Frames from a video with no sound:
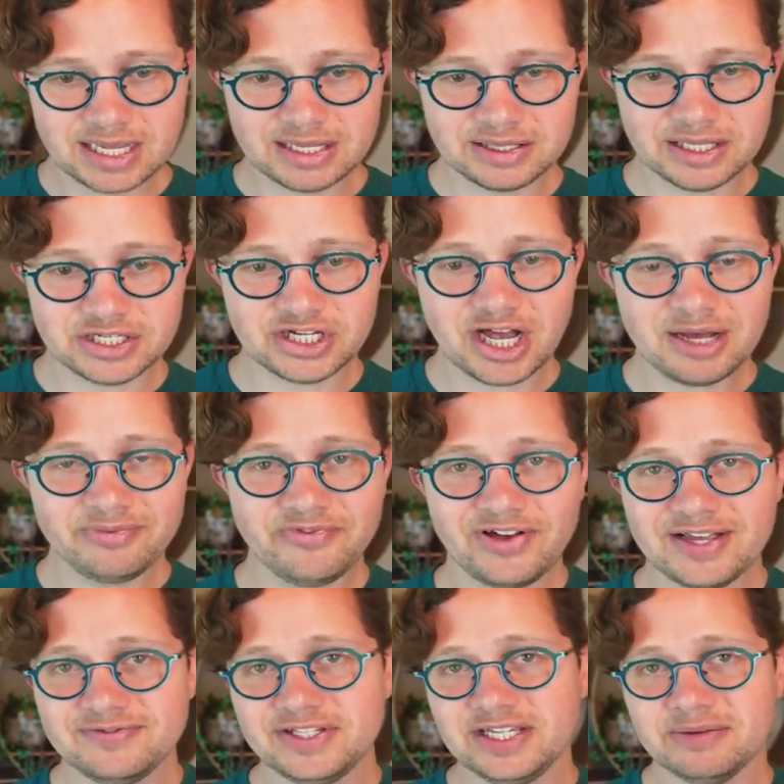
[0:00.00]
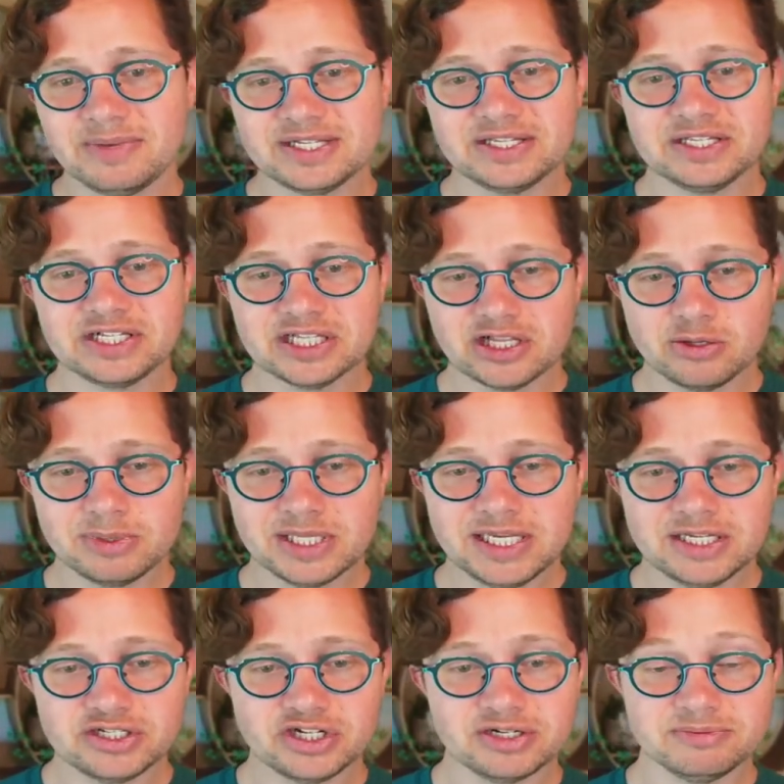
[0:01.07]
The top 5 CMSs globally
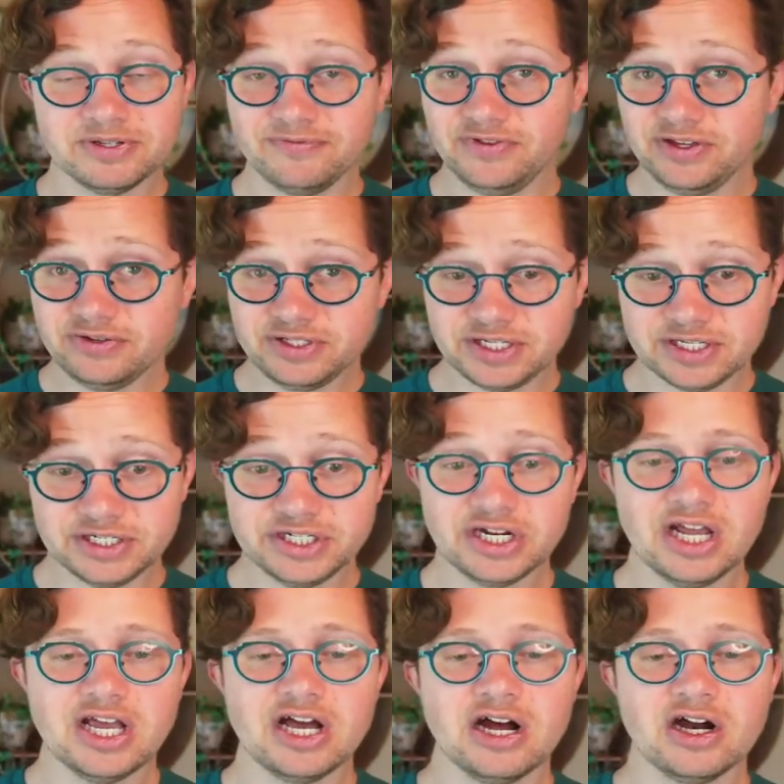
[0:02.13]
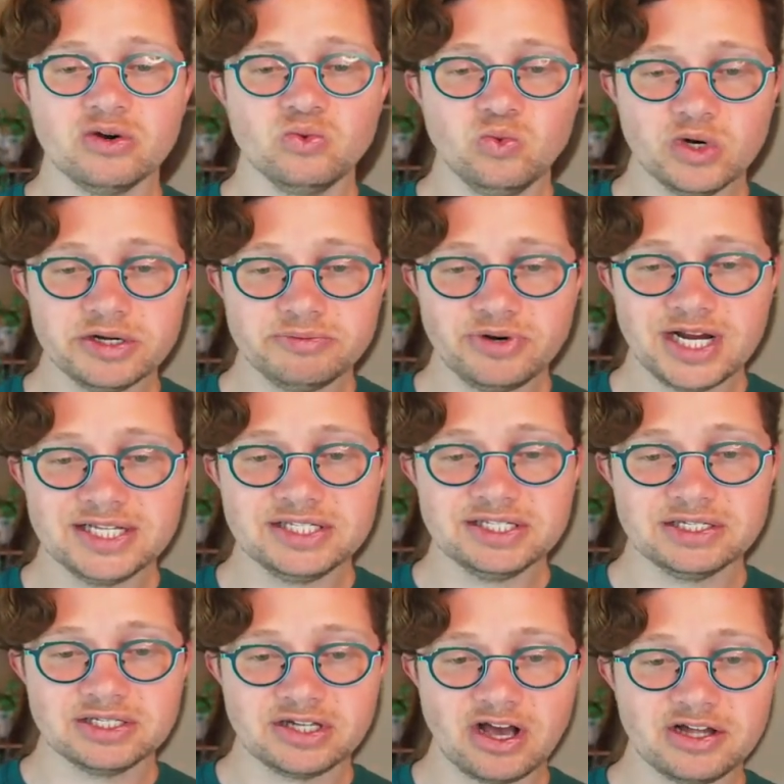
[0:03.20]
in terms of usage are
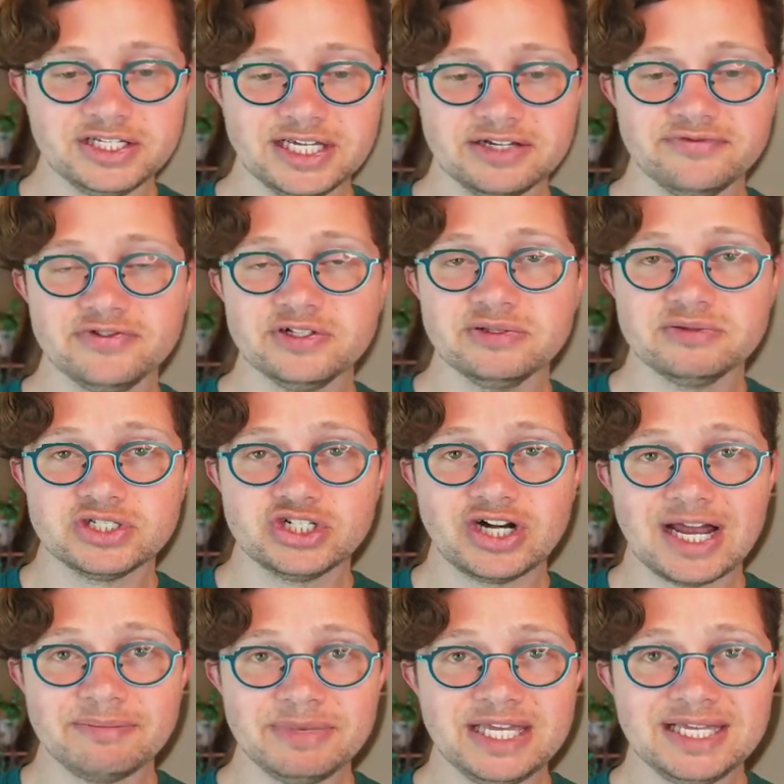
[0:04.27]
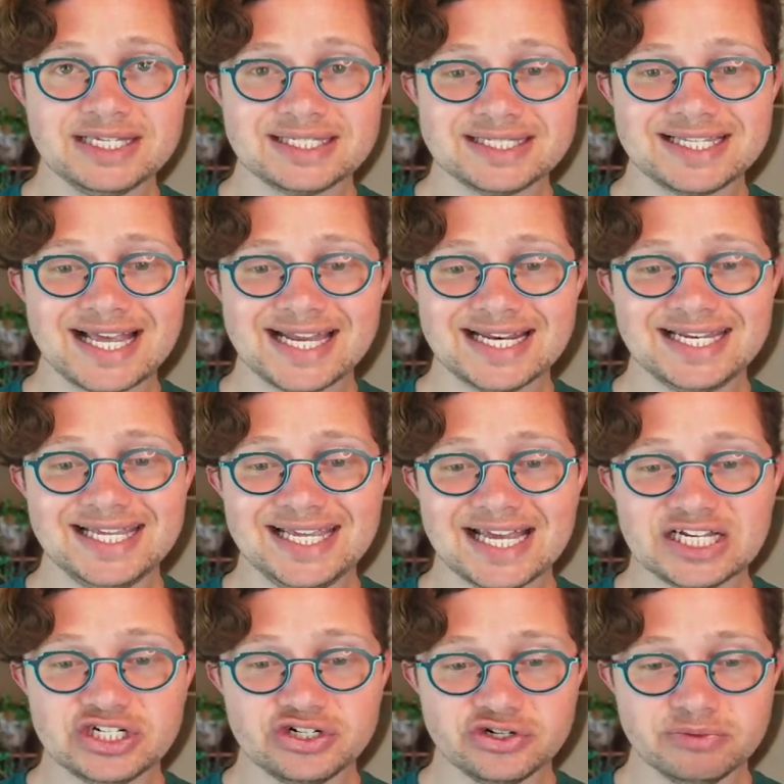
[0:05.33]
WordPress, Contentful, Strapi, Sanity,
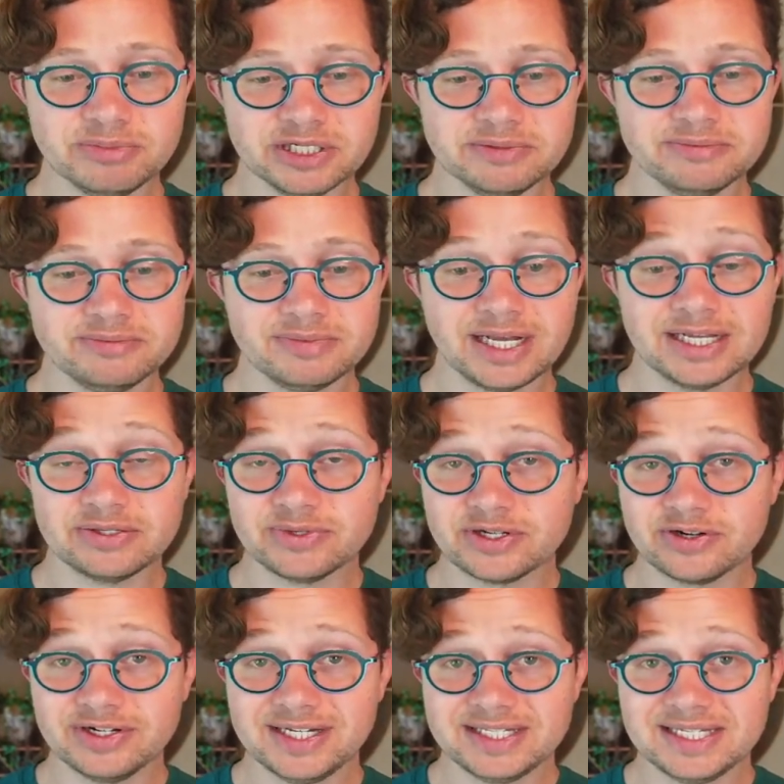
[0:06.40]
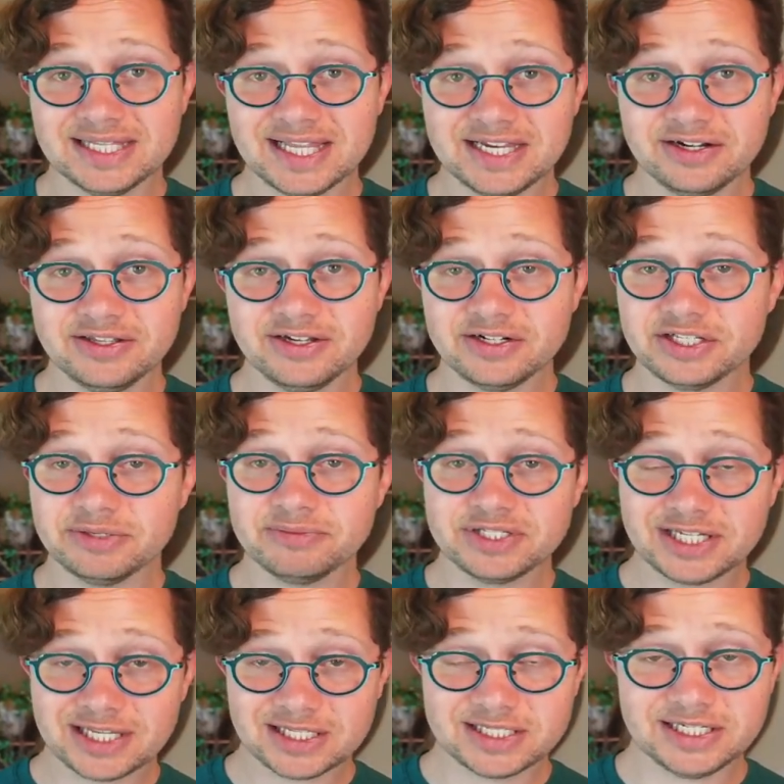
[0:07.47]
and Drupal. As we're going to see later, there are some
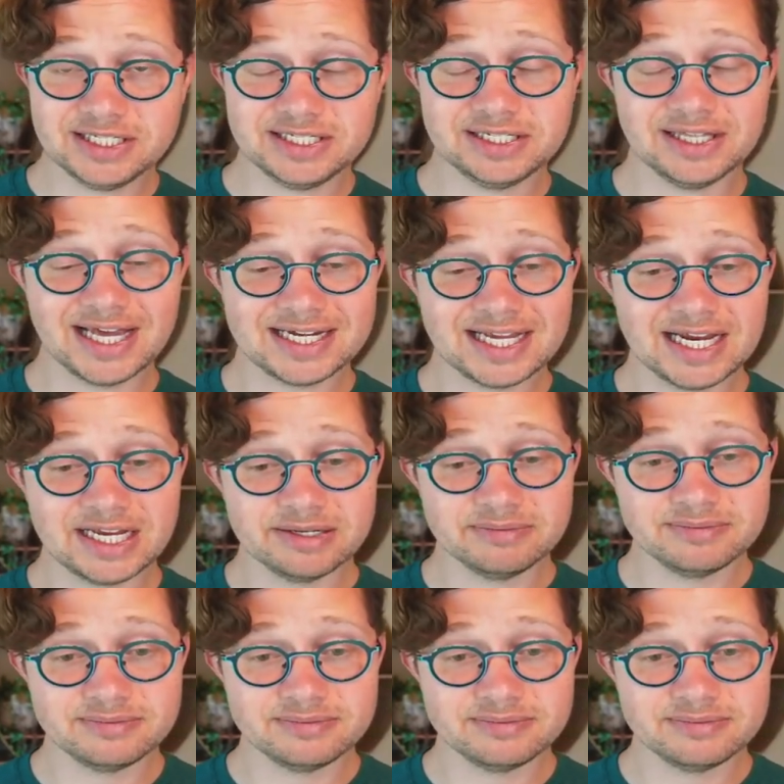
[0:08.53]
subtleties to that data.